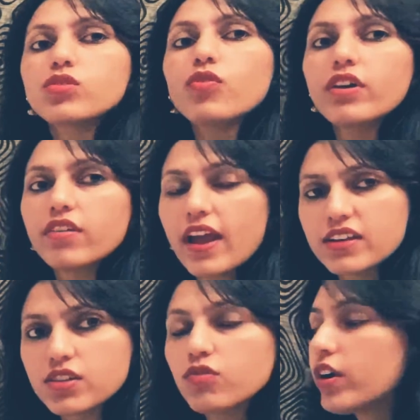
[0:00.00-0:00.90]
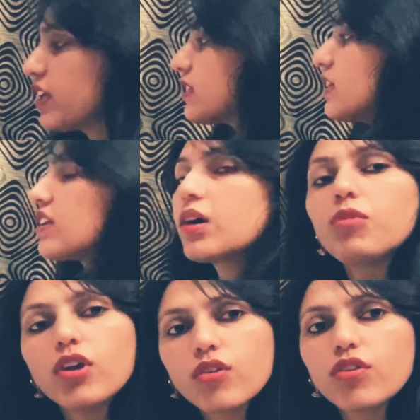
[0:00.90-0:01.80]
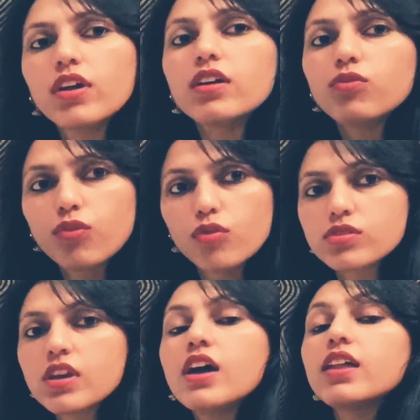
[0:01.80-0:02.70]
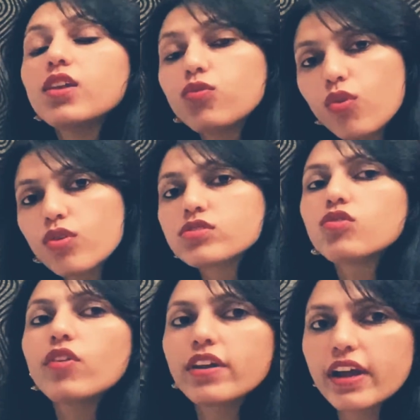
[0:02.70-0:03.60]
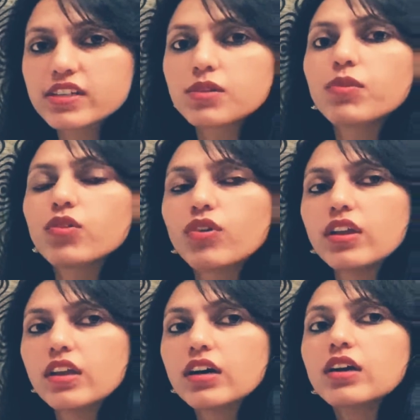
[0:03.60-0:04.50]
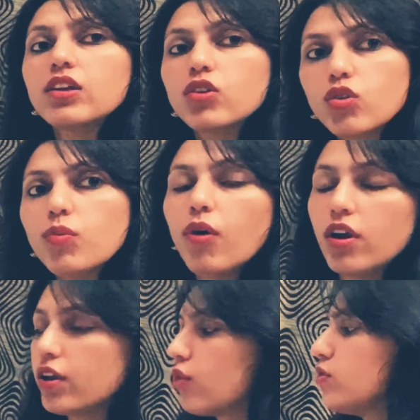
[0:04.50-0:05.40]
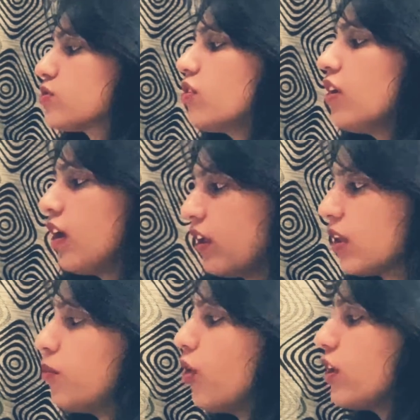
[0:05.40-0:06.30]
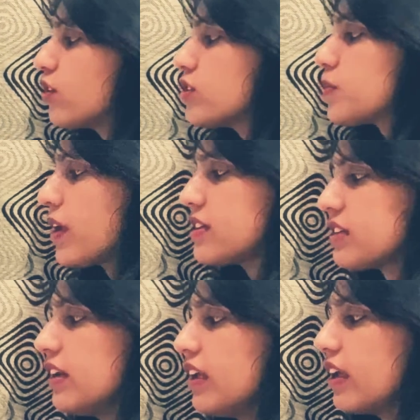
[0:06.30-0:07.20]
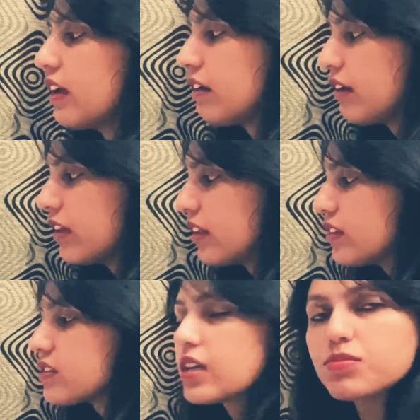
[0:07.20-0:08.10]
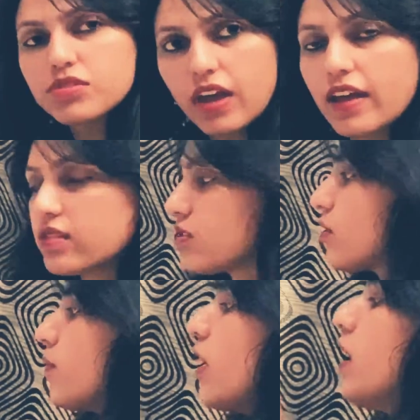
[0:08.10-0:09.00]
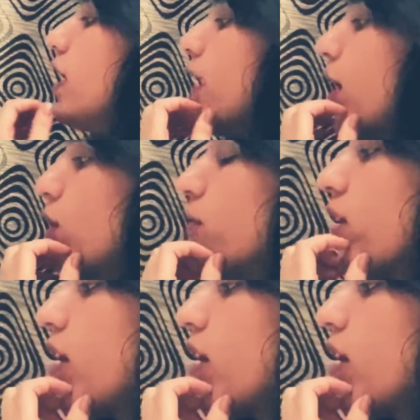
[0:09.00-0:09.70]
of attraction, what is intramolecular force? The force of attraction between the two molecules, or the molecules present in this substance. Now